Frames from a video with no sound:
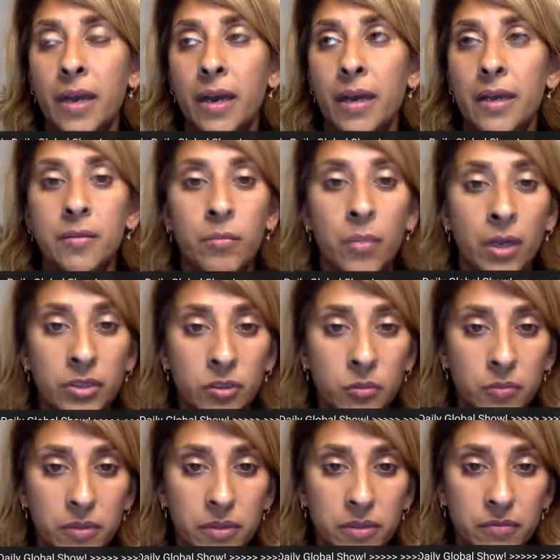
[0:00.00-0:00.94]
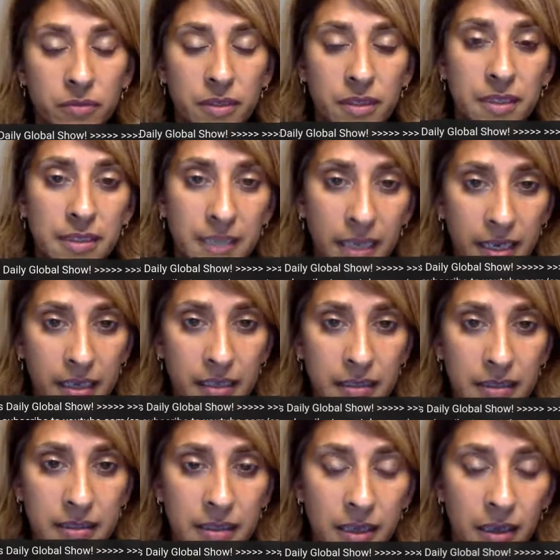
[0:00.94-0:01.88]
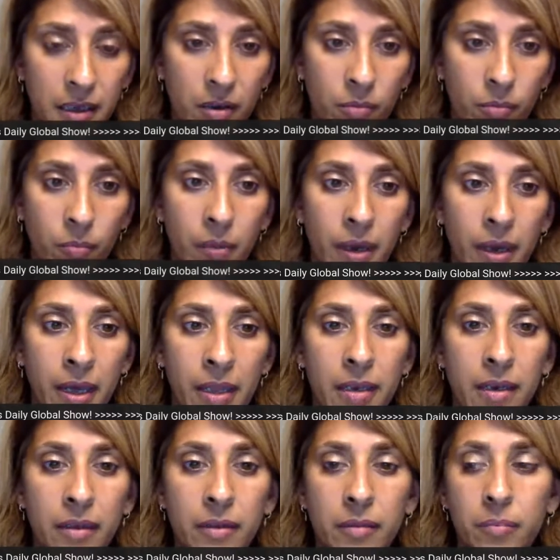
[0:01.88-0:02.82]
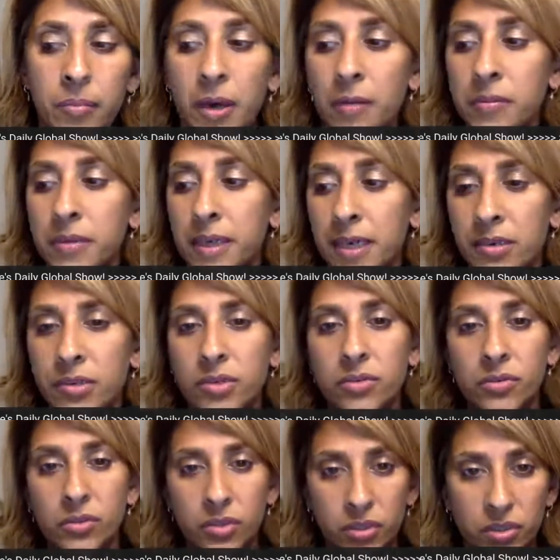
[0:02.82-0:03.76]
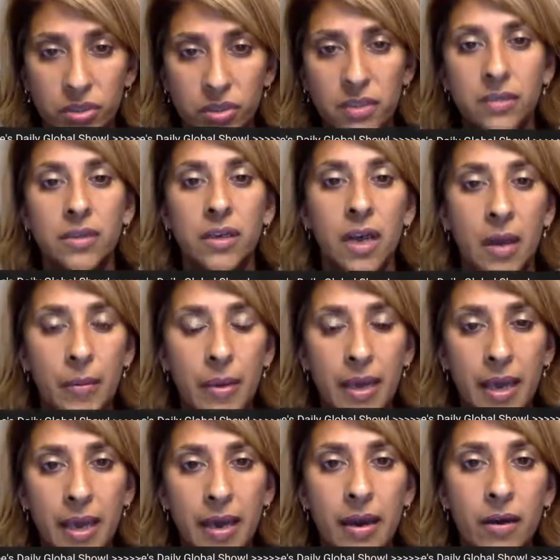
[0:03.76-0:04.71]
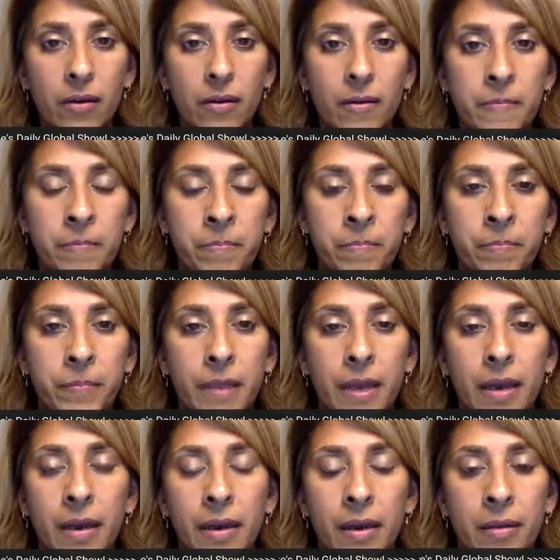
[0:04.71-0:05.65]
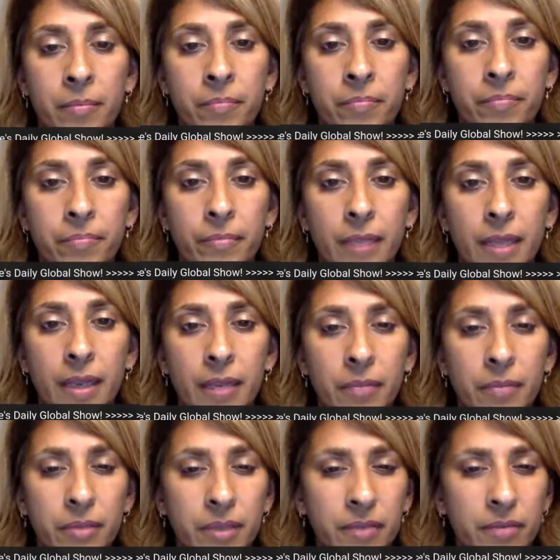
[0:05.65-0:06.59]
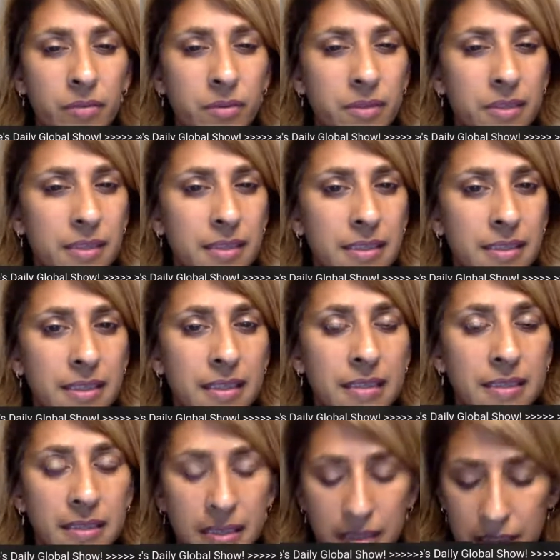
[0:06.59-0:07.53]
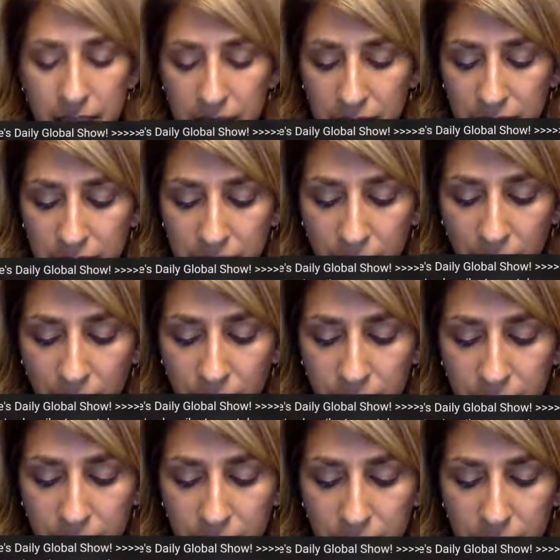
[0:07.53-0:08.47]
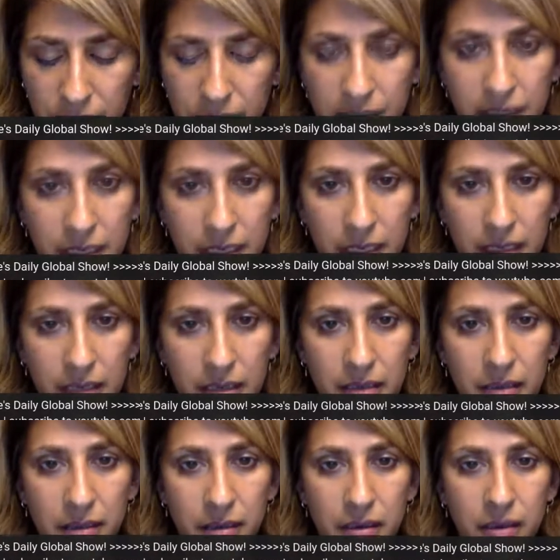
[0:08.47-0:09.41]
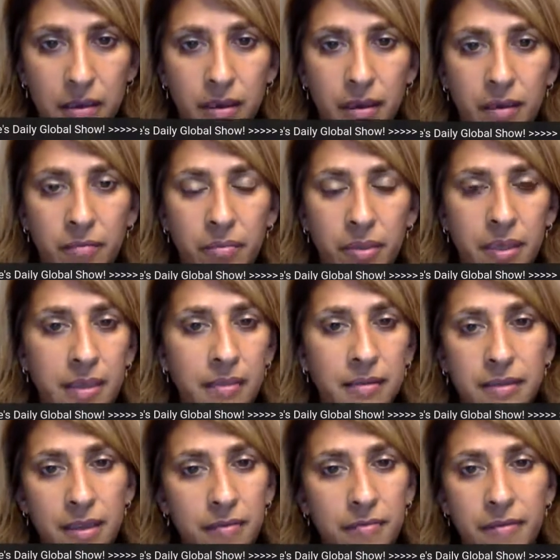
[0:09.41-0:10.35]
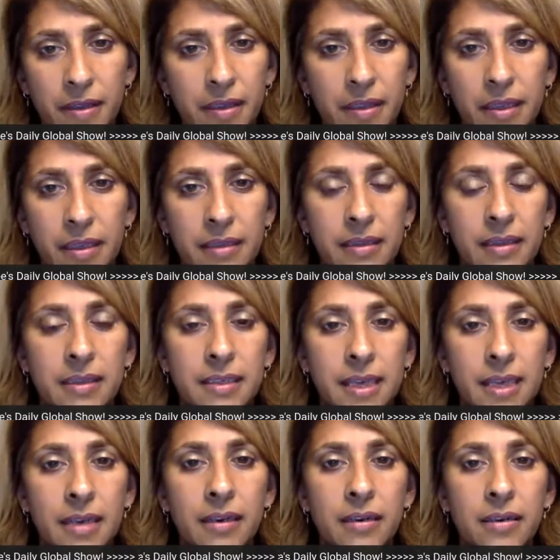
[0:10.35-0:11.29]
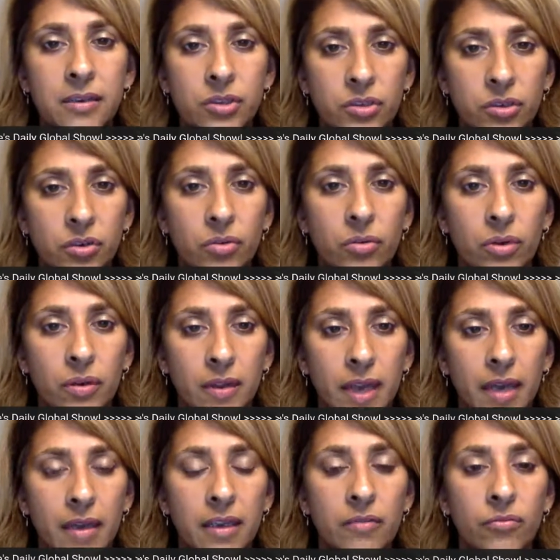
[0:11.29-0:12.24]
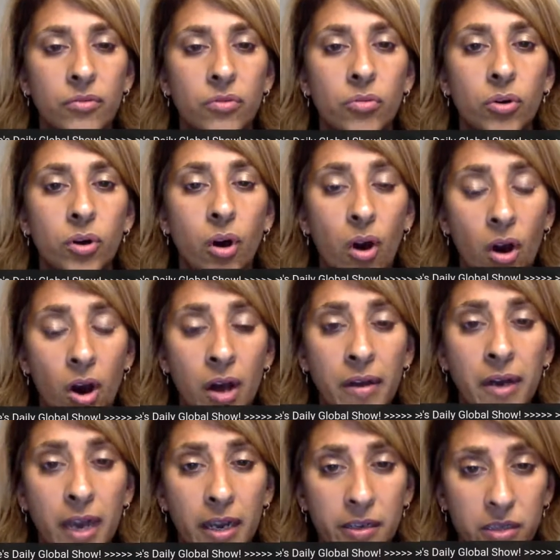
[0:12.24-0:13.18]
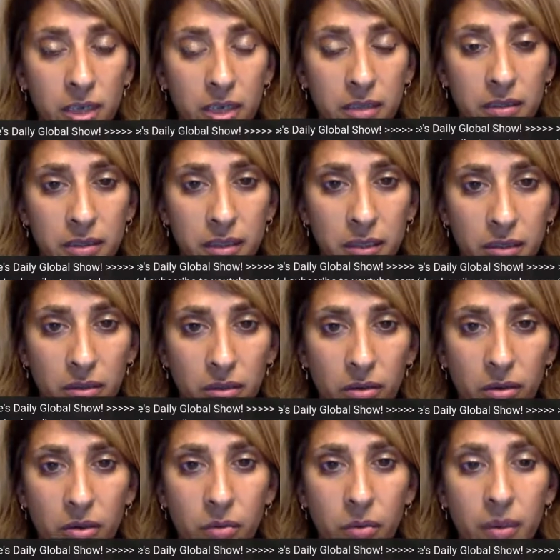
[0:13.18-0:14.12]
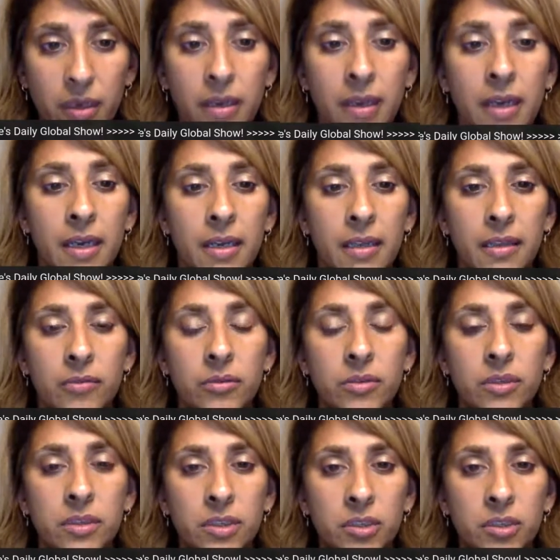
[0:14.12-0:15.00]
in multiple different sites, but the publications are just still coming out. And I believe it was the CDC that stopped the study because they felt like the data showed that if you were on hydroxychloroquine, there was a